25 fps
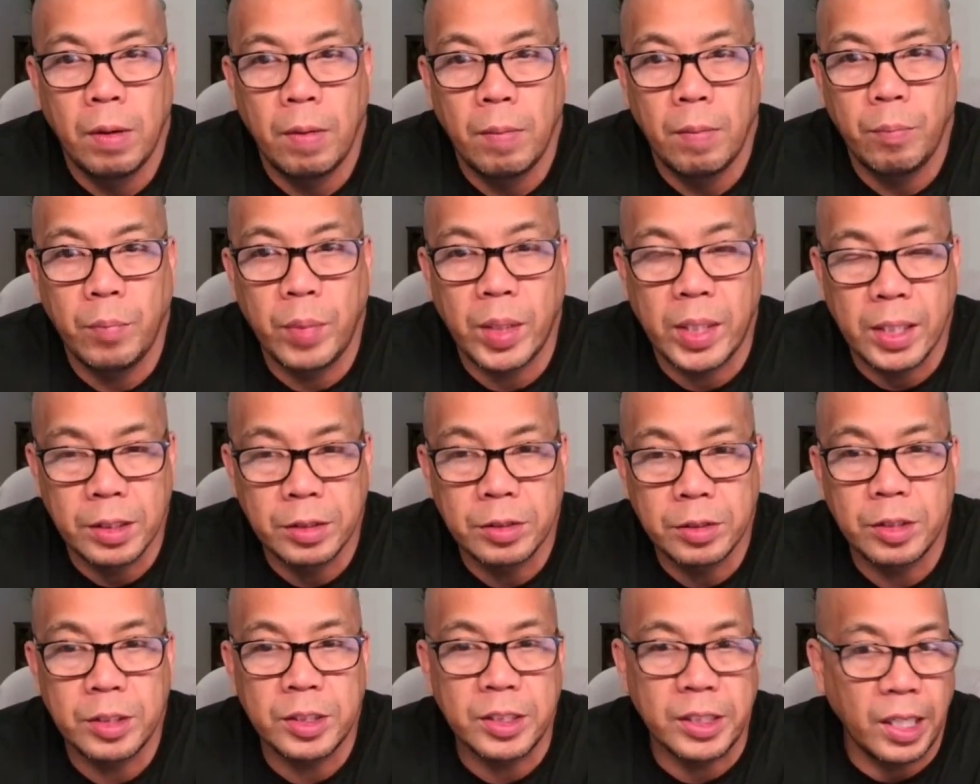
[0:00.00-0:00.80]
because
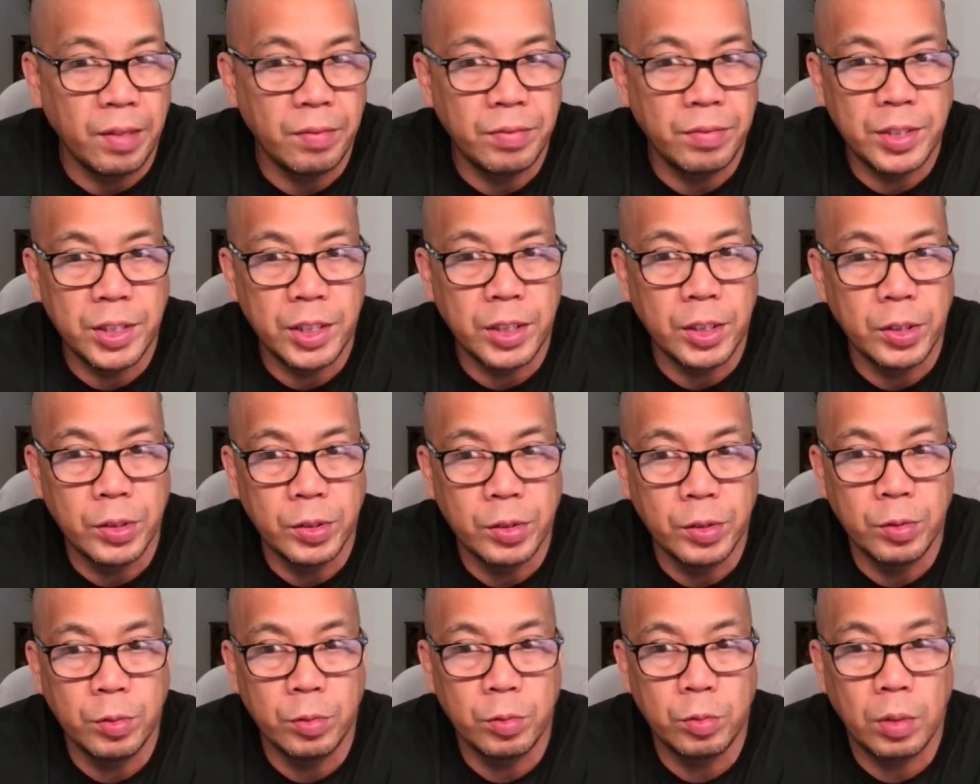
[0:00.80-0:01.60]
it saves
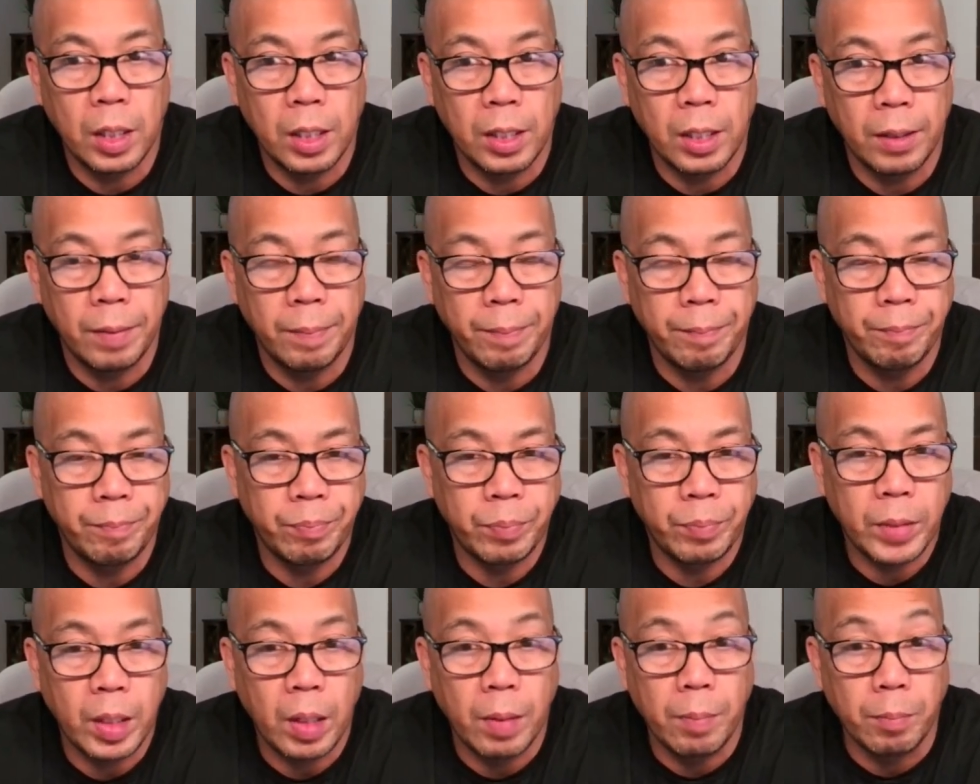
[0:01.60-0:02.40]
you
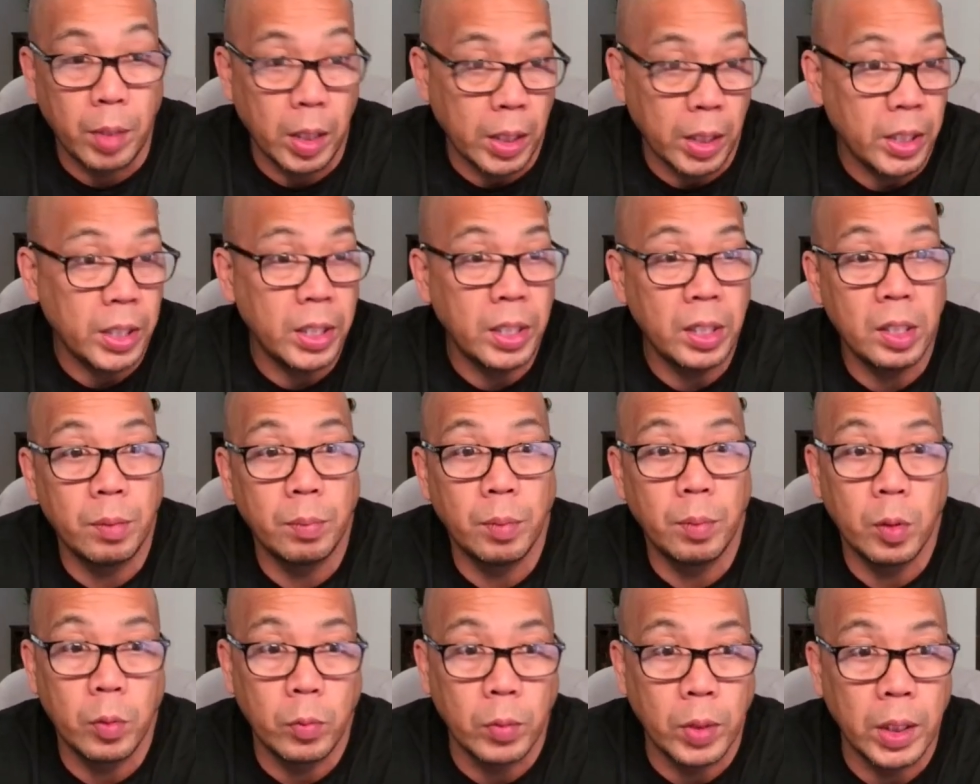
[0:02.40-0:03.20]
money,
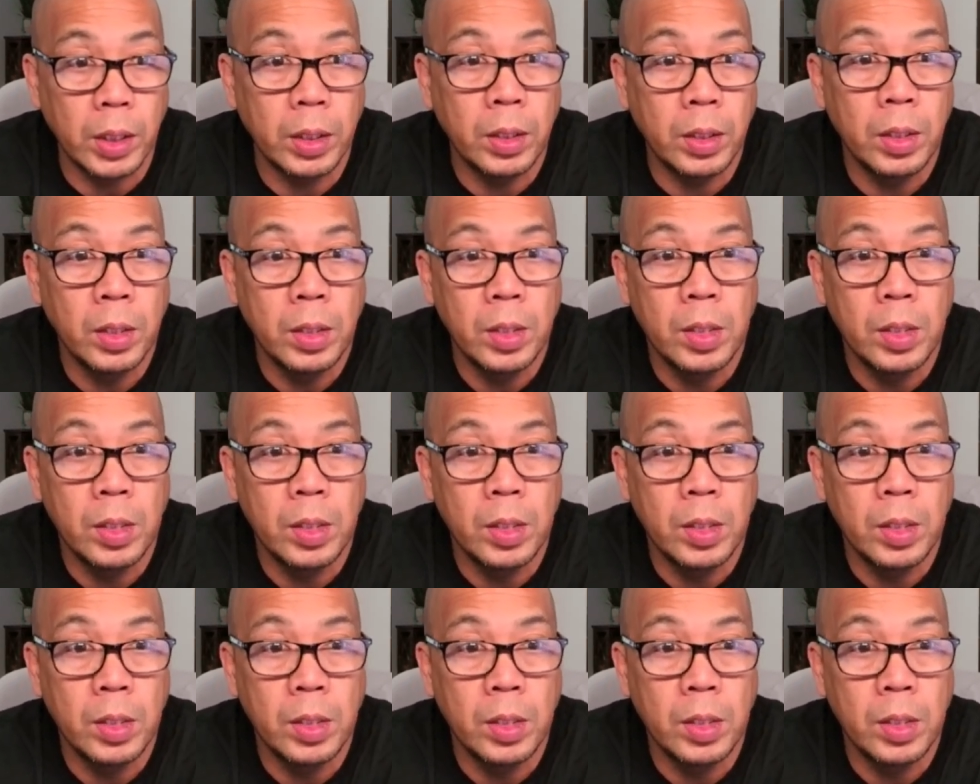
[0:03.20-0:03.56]
number one,